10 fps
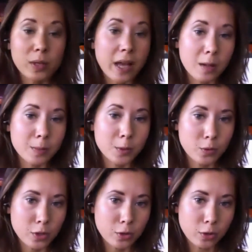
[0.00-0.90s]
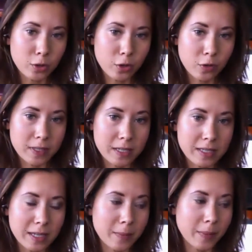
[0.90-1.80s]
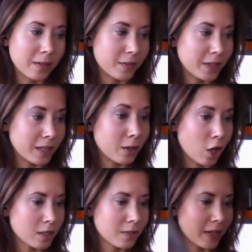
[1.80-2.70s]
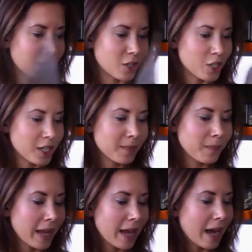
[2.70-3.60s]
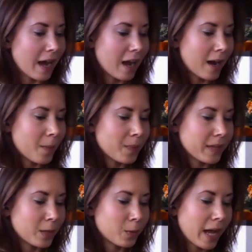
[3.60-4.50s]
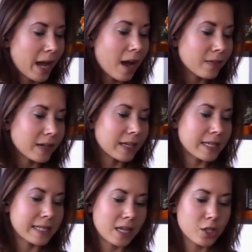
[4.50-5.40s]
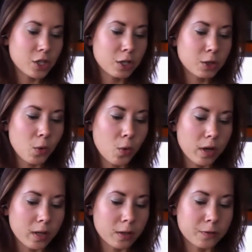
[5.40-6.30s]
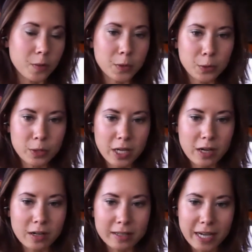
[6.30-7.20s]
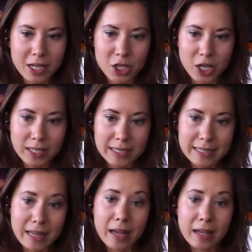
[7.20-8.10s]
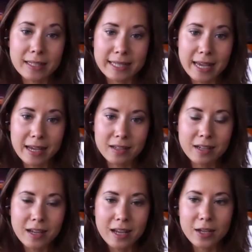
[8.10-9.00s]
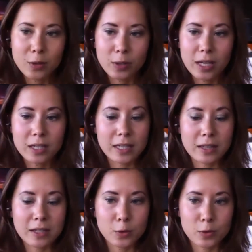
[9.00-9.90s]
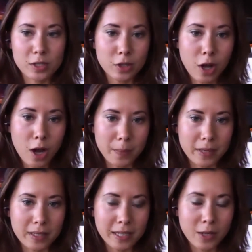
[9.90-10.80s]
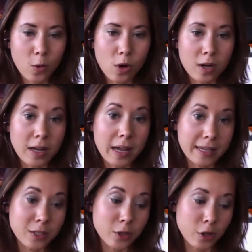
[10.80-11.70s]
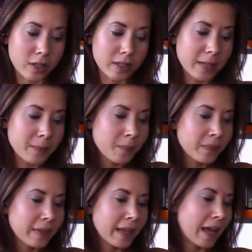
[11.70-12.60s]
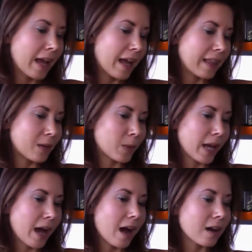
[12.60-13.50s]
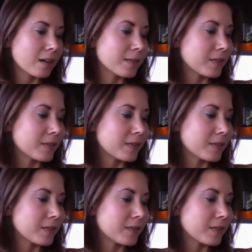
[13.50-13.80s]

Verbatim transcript: help to restore your nervous system and feel lots of energy. Then we have an essential oil from DoTerra, Digest Zen. You can either use it topically or internally. And then we have